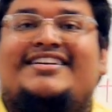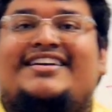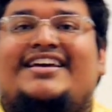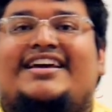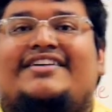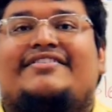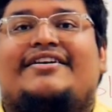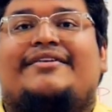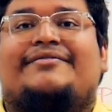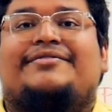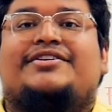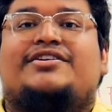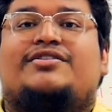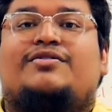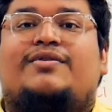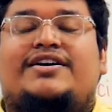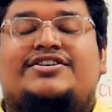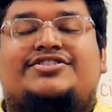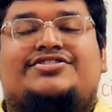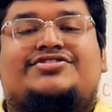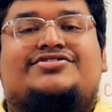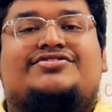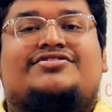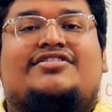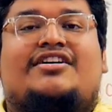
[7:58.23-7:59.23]
If you have any
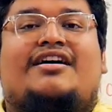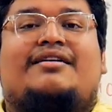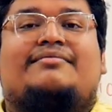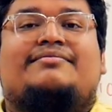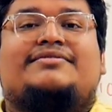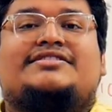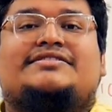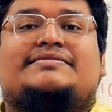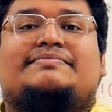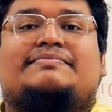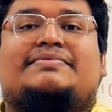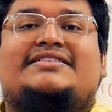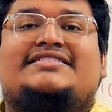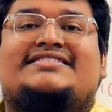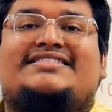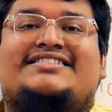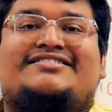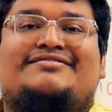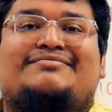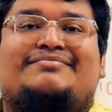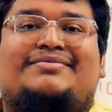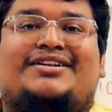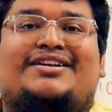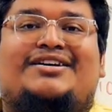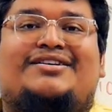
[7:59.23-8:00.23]
questions or comments, please leave
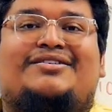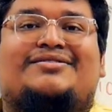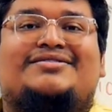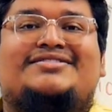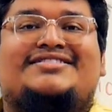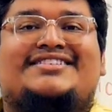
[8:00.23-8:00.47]
them below or